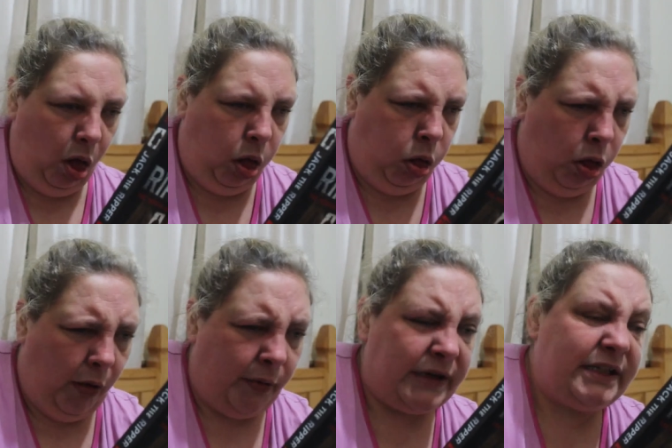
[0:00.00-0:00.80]

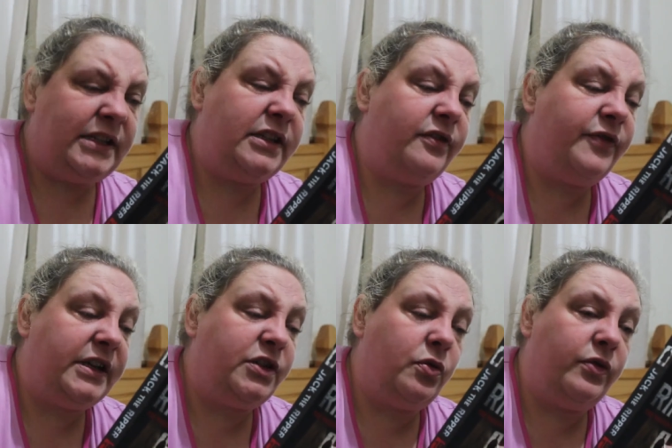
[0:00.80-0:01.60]
oh, it says it's a
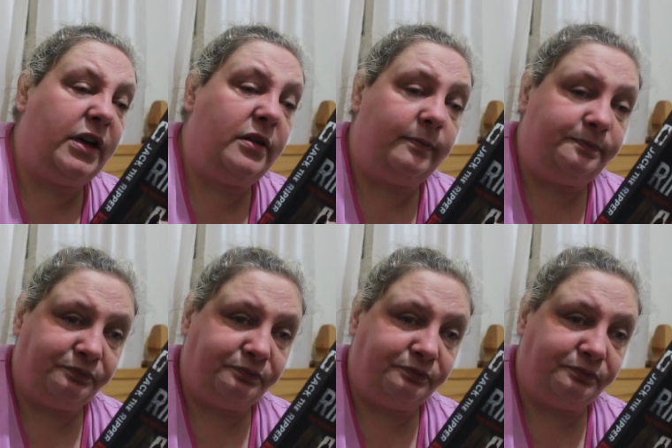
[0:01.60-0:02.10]
Victorian